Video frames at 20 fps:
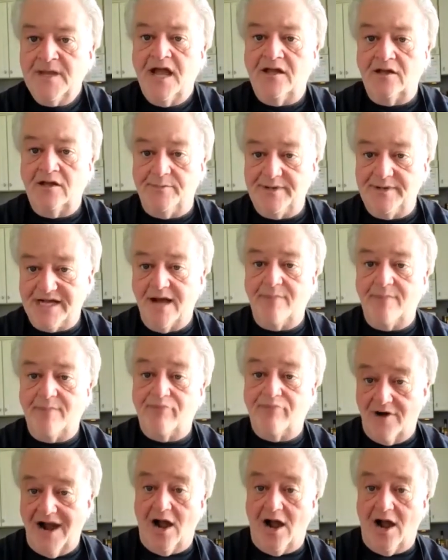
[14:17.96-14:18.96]
They'll become
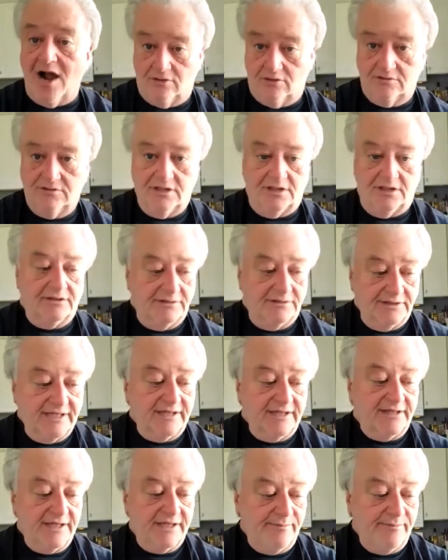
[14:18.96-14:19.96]
brown. They'll
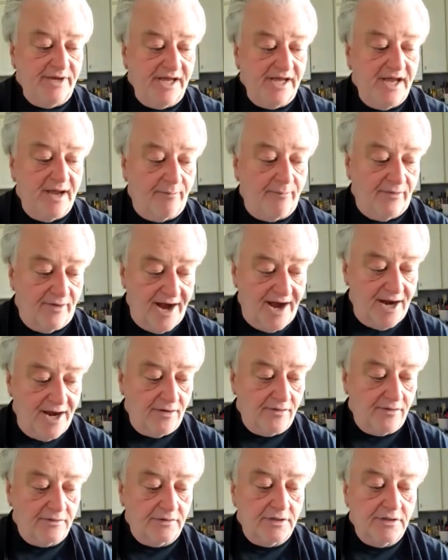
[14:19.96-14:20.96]
literally be a
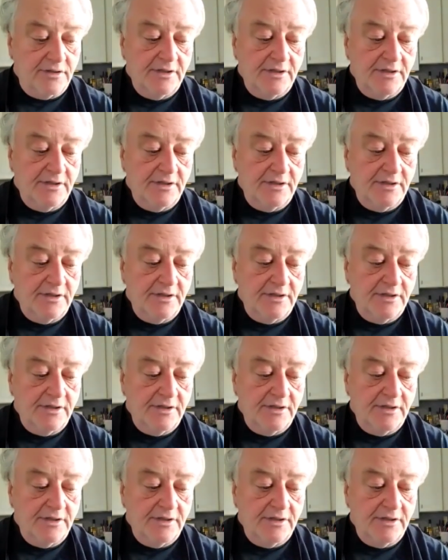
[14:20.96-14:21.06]
brown